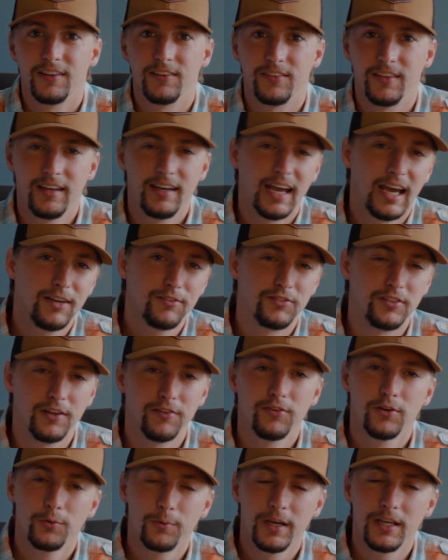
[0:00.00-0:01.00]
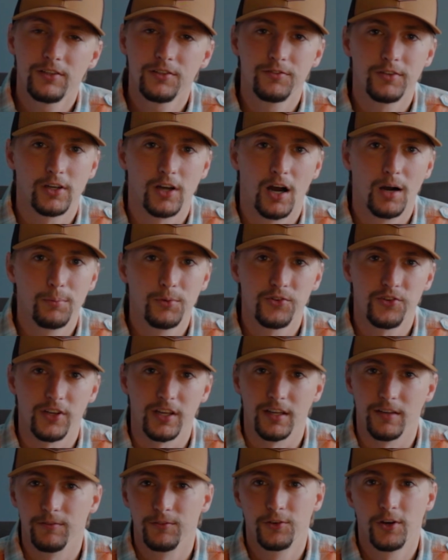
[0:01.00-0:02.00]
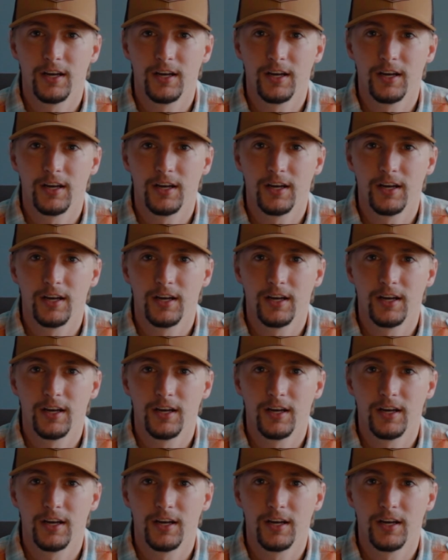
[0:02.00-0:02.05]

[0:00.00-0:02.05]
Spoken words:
they'd have different ways of accomplishing it.